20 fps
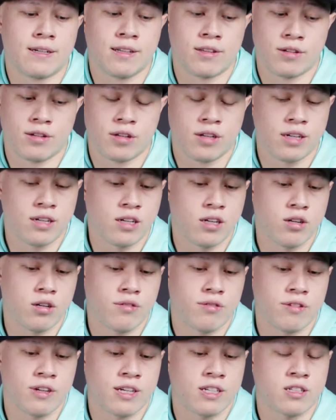either you're going to go
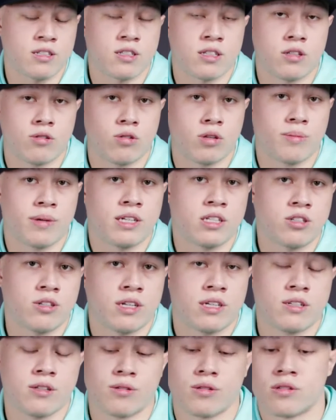to free agency or we might
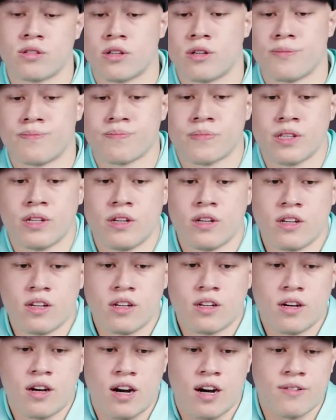trade you. So
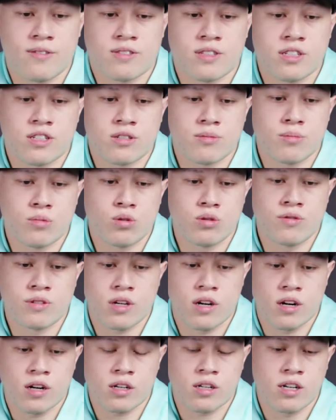offseason
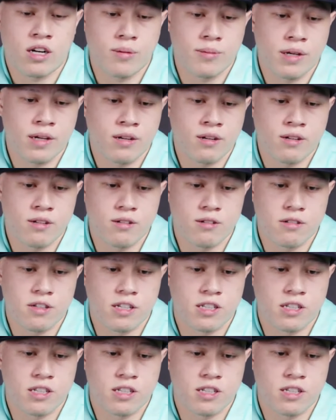moves are coming.